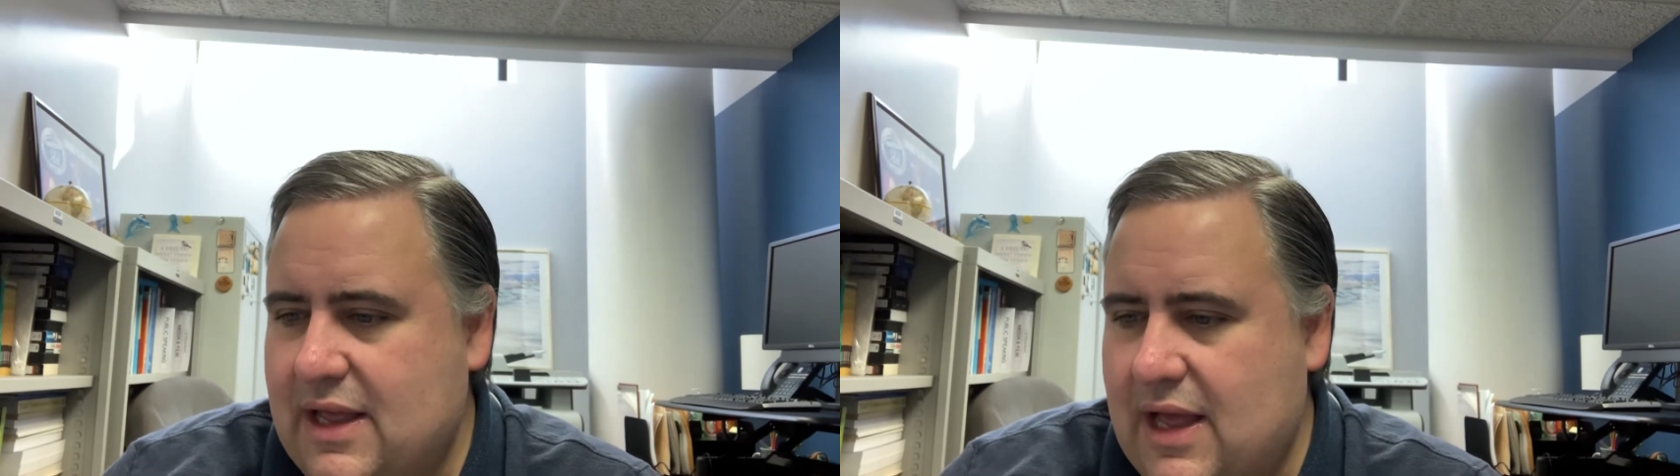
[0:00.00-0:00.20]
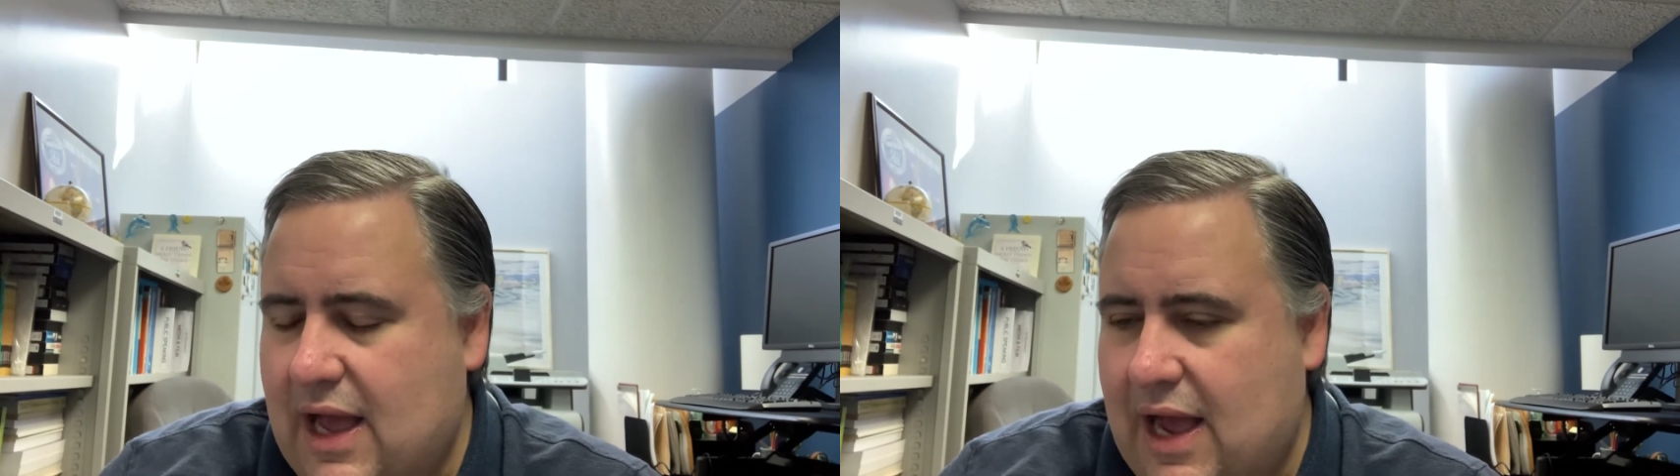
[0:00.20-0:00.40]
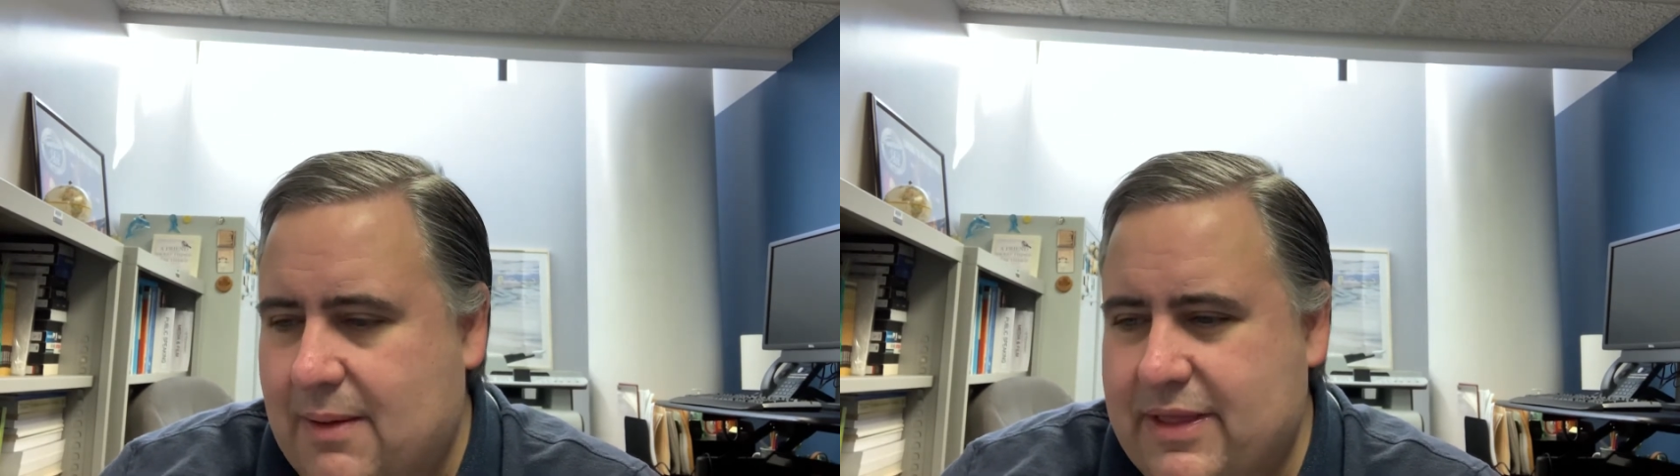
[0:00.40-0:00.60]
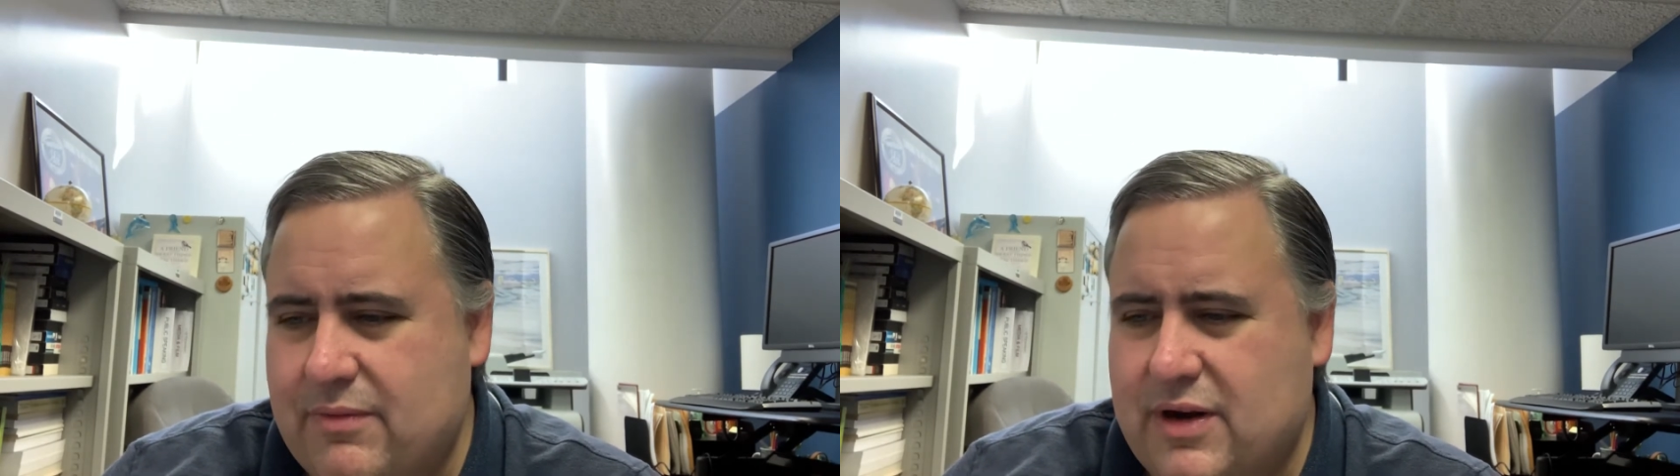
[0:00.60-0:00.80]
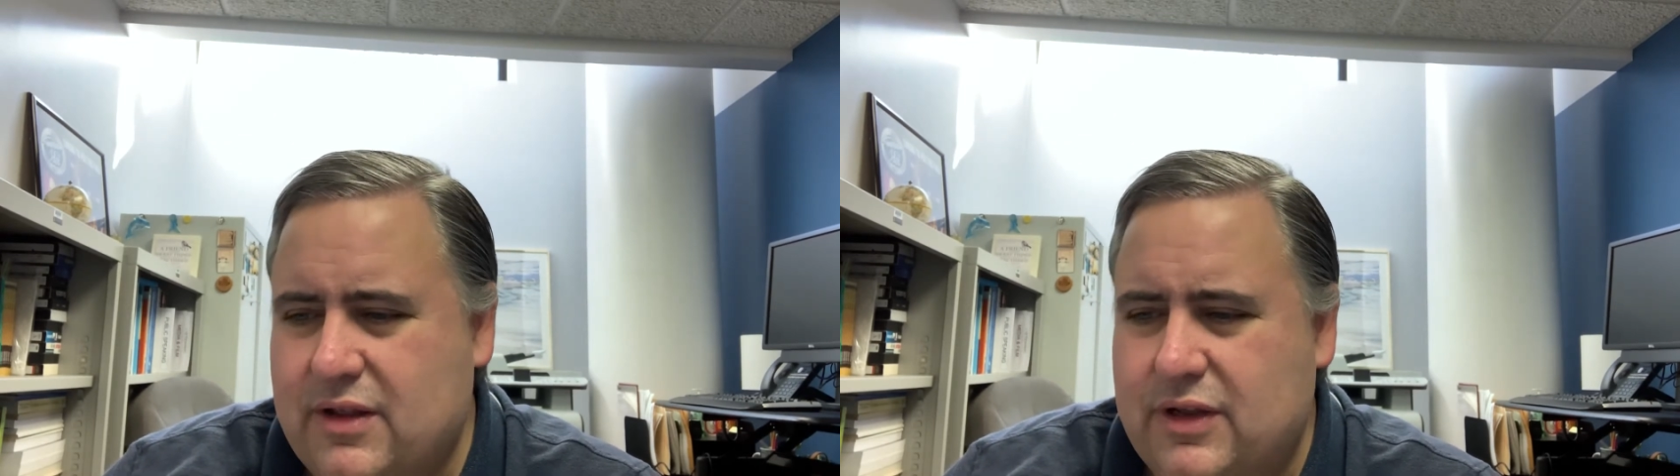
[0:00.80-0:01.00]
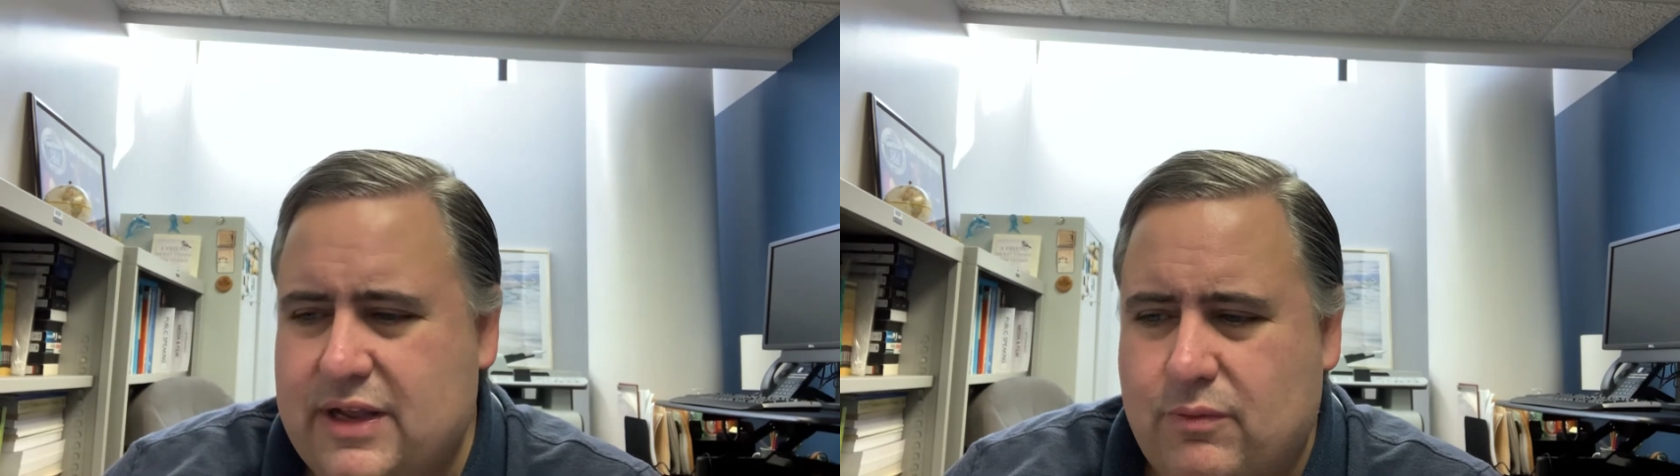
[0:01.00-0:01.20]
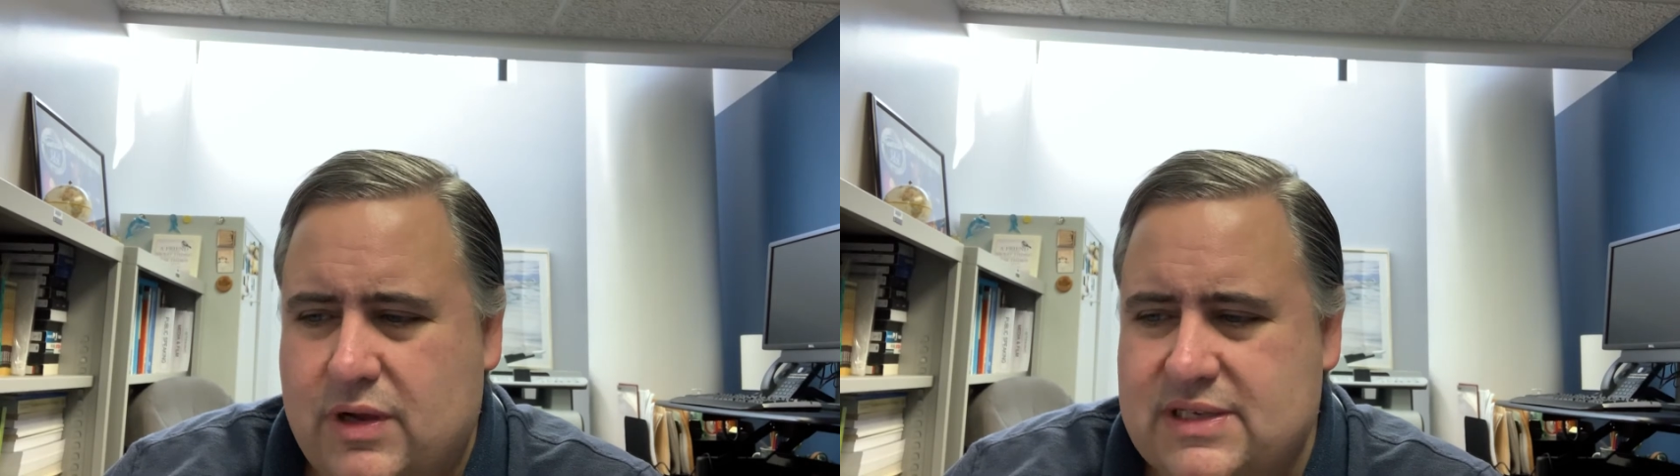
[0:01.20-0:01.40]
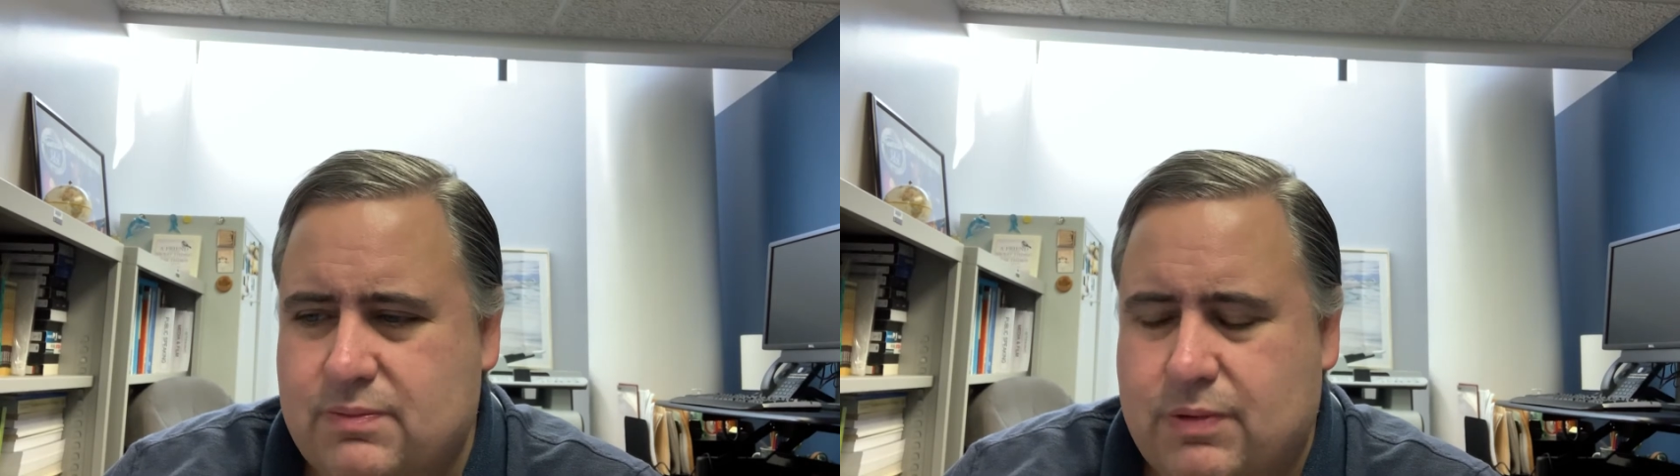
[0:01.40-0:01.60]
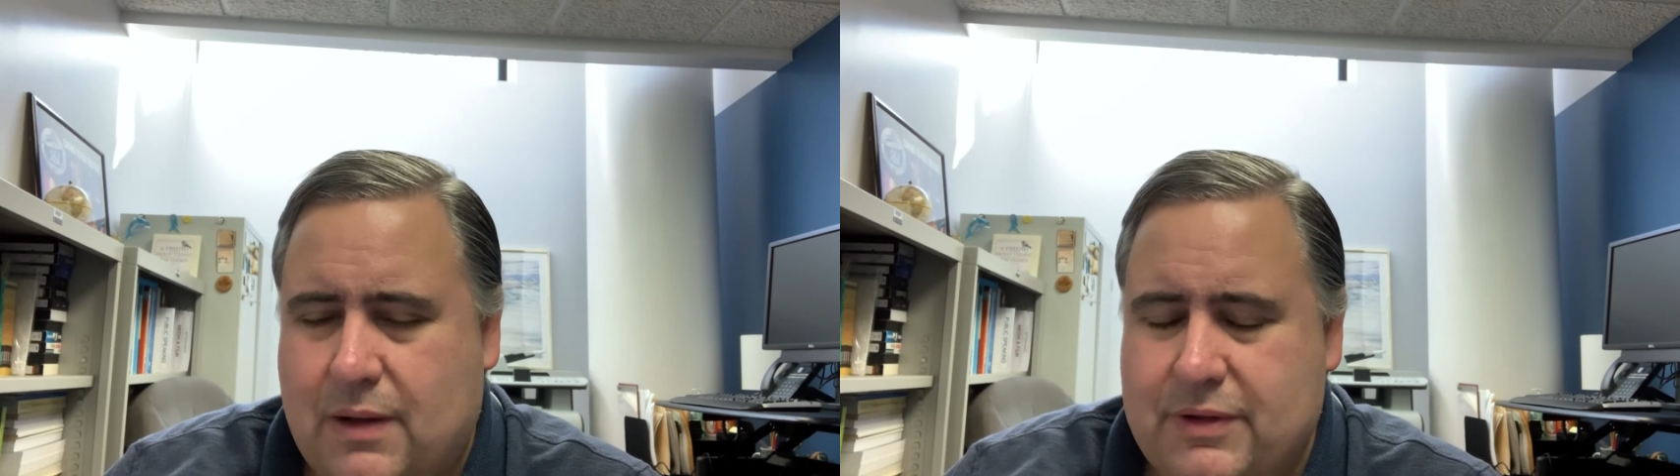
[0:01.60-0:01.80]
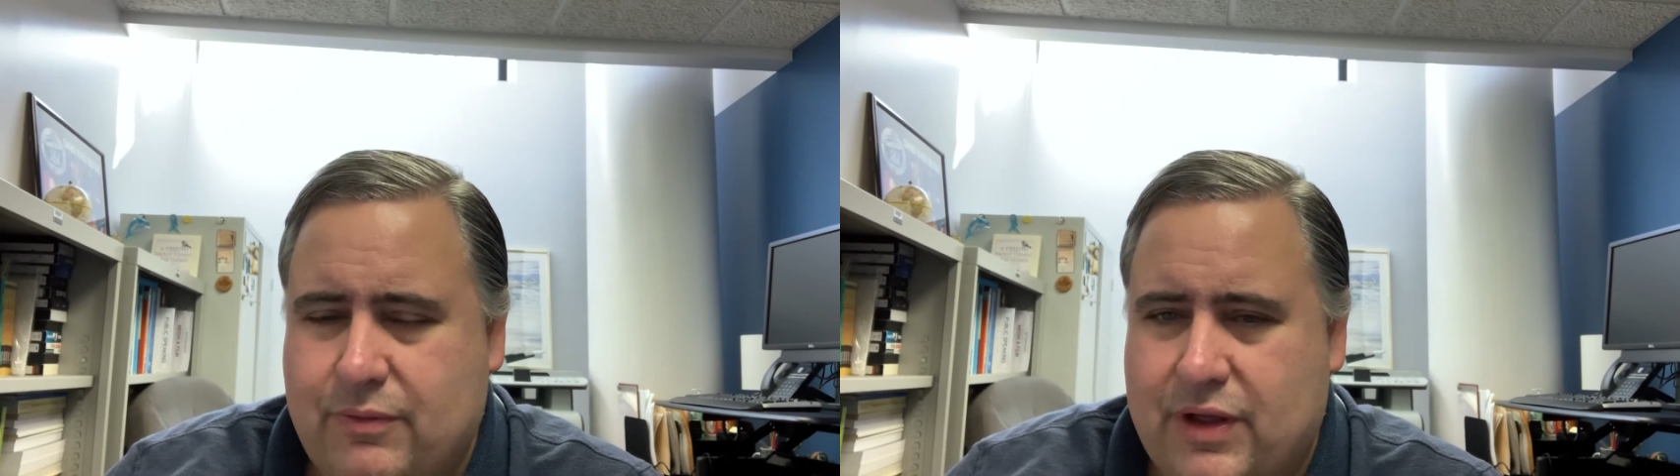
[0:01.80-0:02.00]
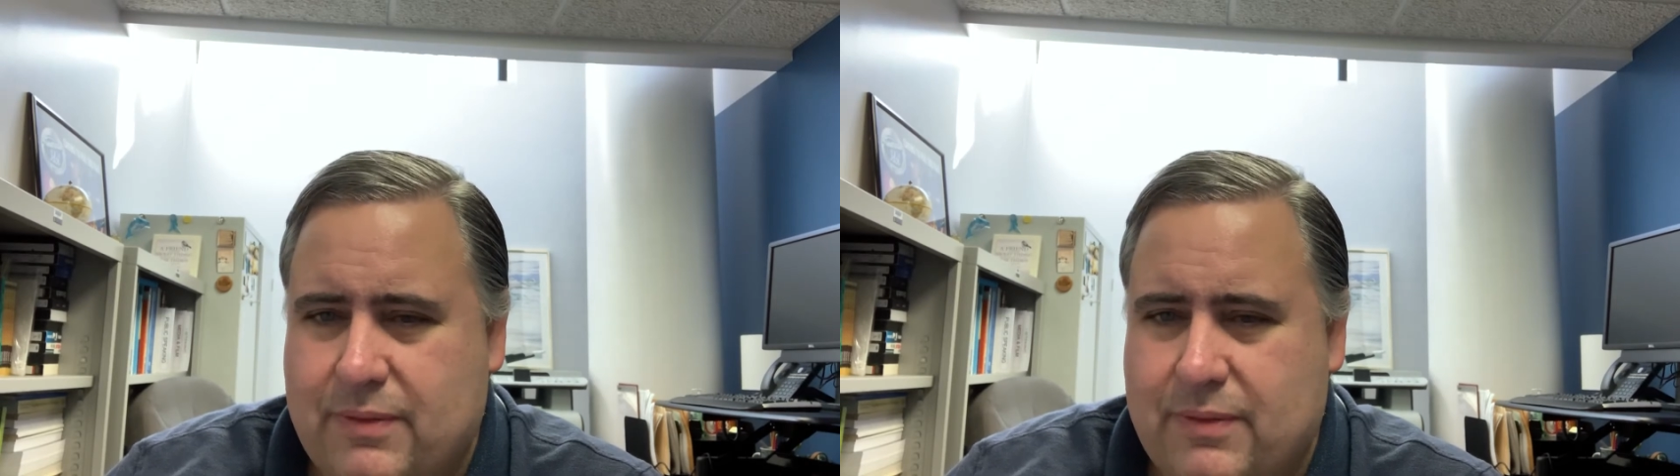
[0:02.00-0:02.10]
And then we're going to look at what's probably one of the